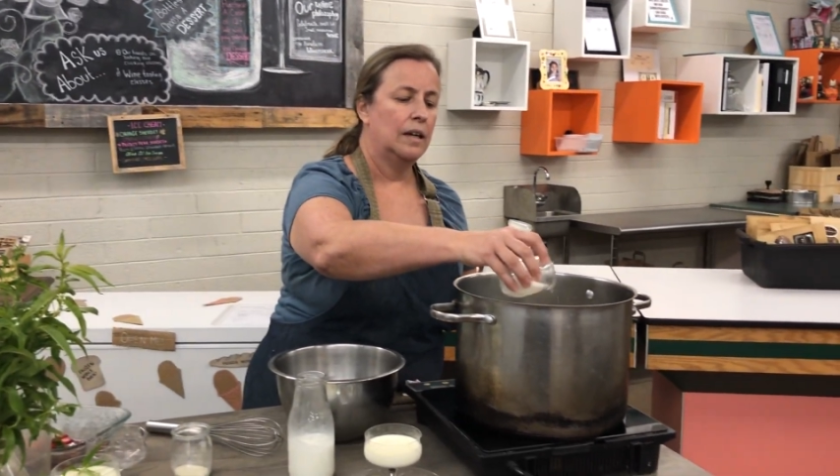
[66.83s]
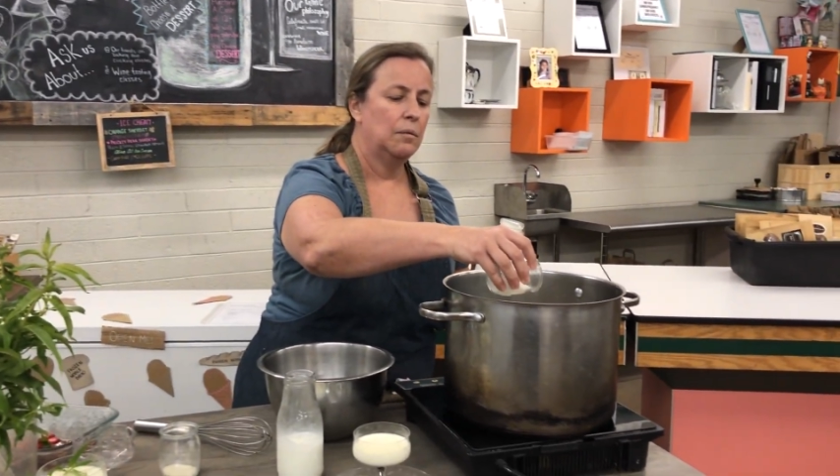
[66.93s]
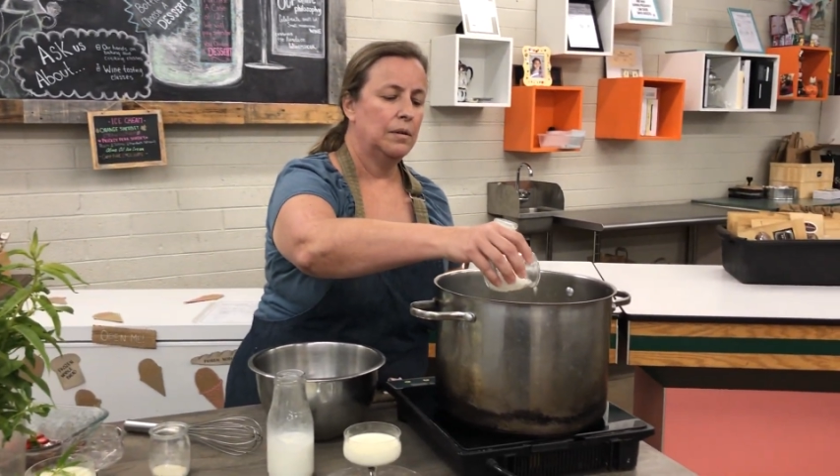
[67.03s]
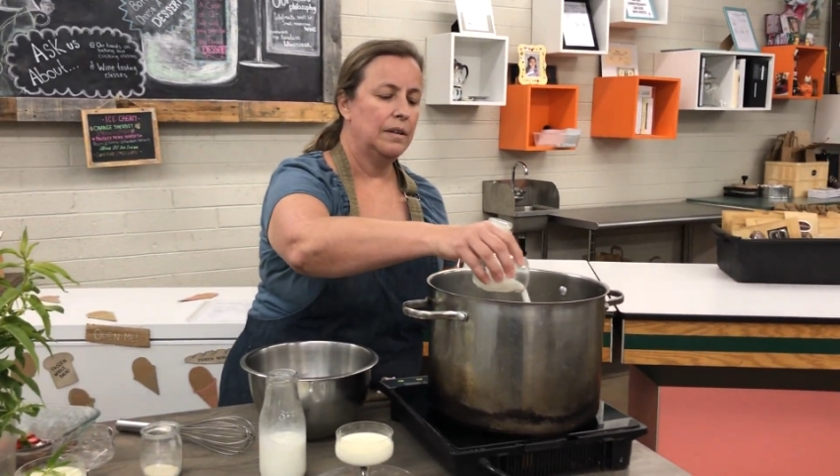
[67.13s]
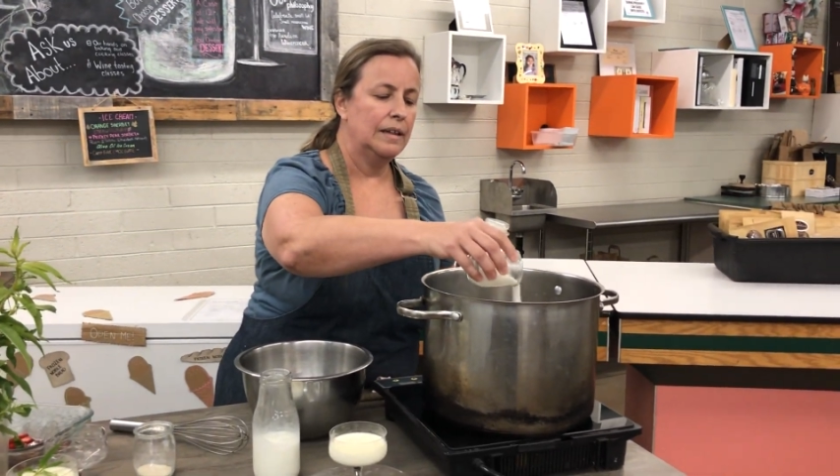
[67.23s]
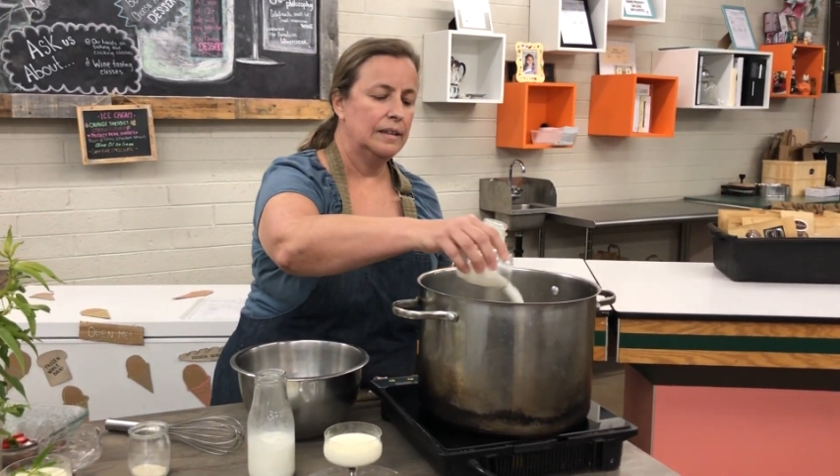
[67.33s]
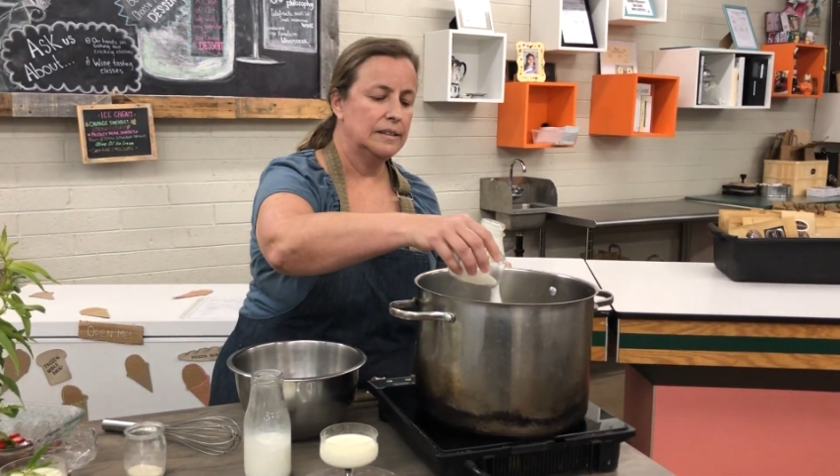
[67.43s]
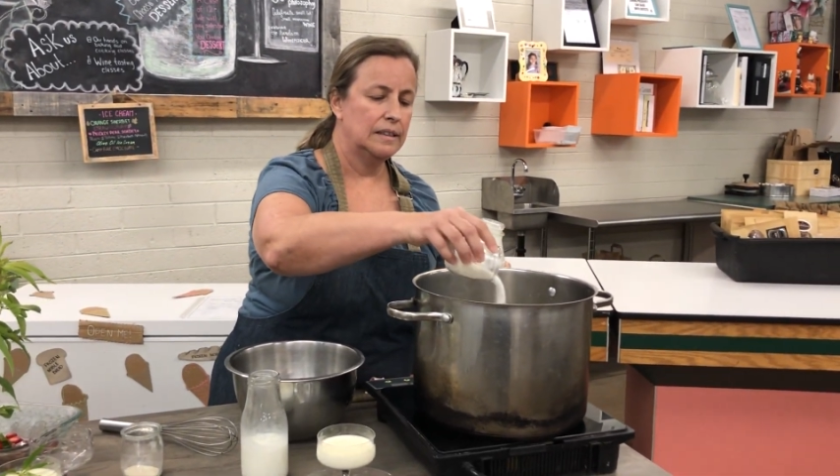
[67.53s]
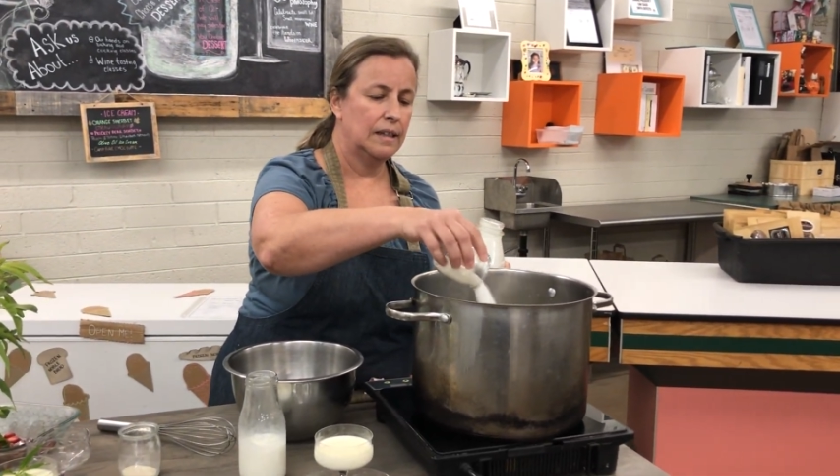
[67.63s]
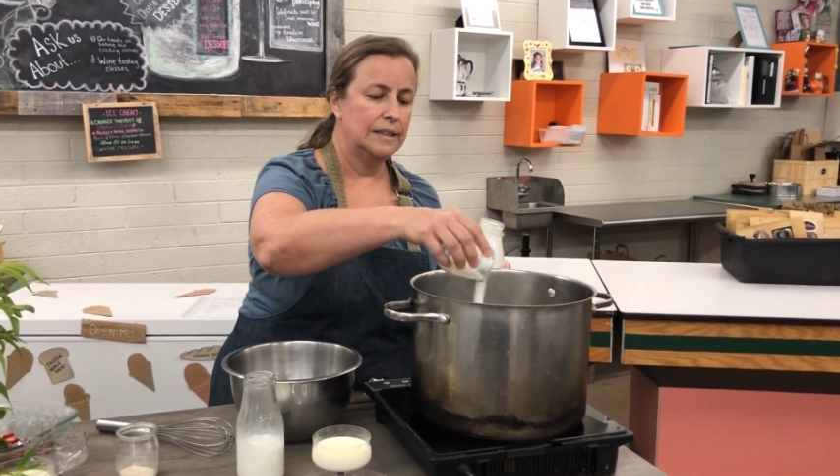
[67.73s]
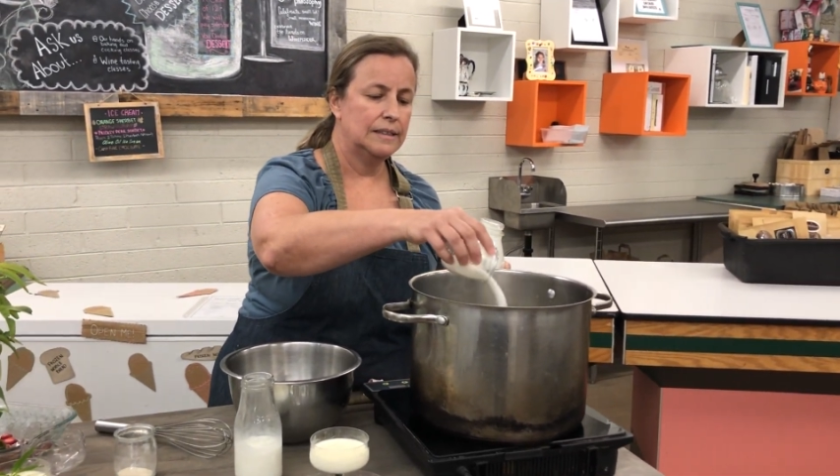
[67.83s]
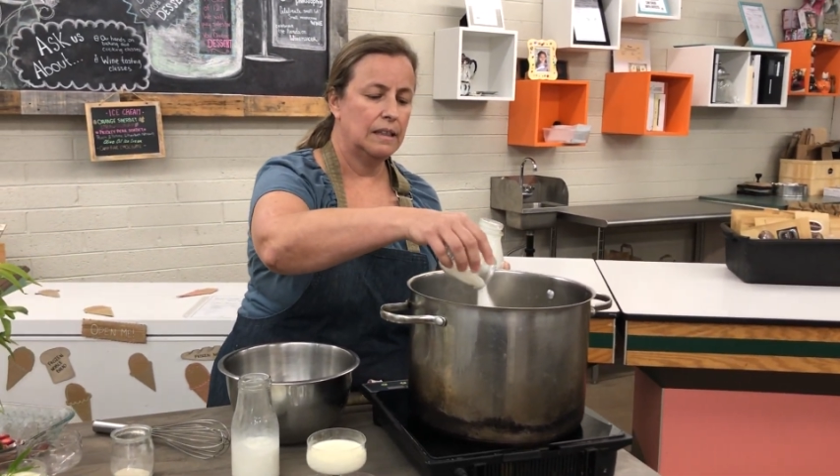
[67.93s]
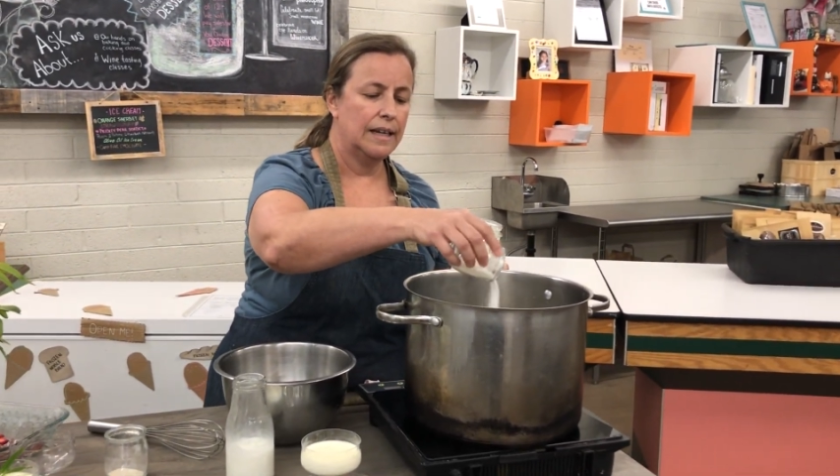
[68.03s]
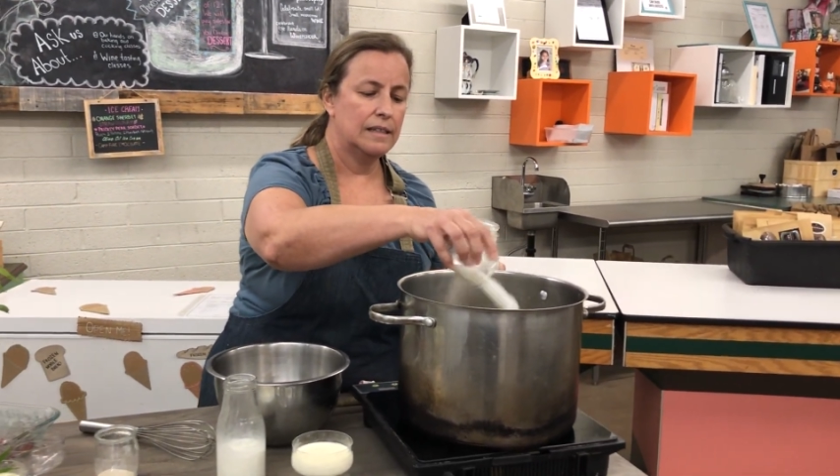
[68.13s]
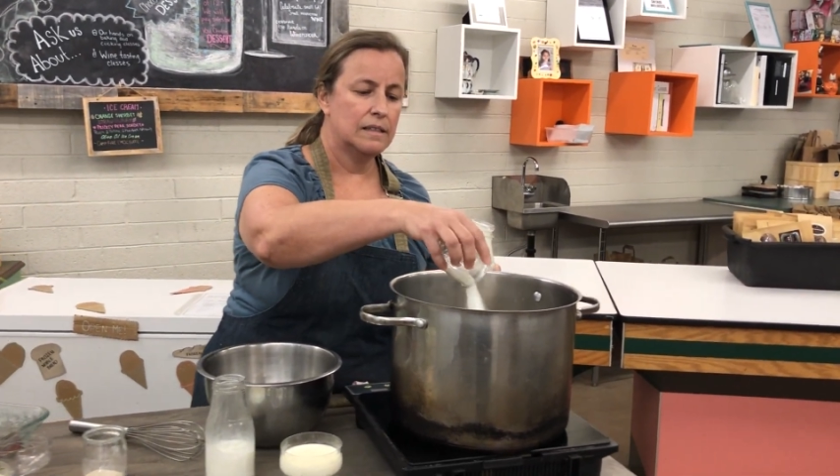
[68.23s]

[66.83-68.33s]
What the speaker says: It really is a nice light